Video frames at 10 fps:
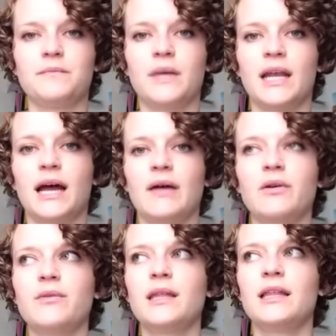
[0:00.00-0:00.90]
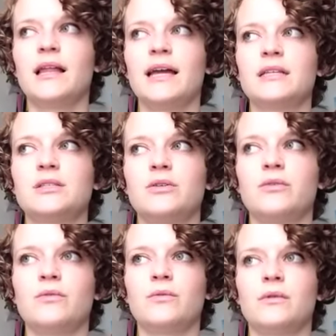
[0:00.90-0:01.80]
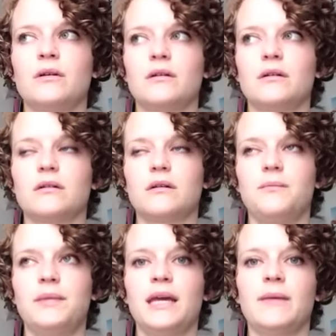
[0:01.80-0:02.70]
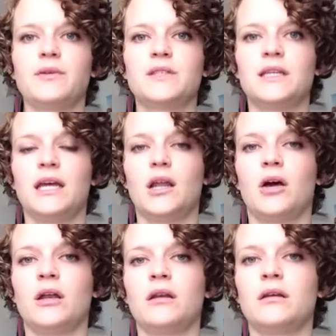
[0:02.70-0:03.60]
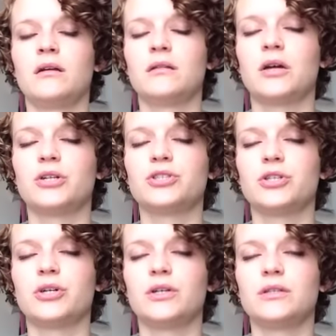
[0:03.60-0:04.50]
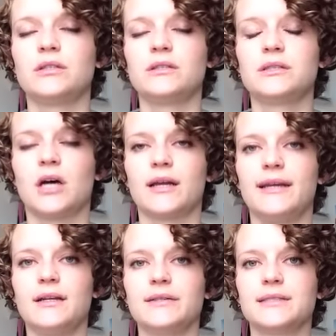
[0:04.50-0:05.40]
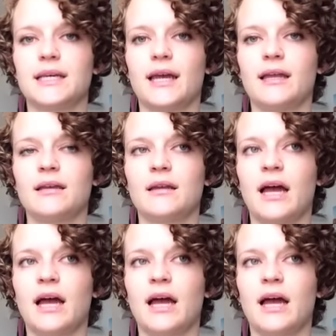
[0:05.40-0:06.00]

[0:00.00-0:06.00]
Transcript: But I would really like to be able to knit on larger sock needles again.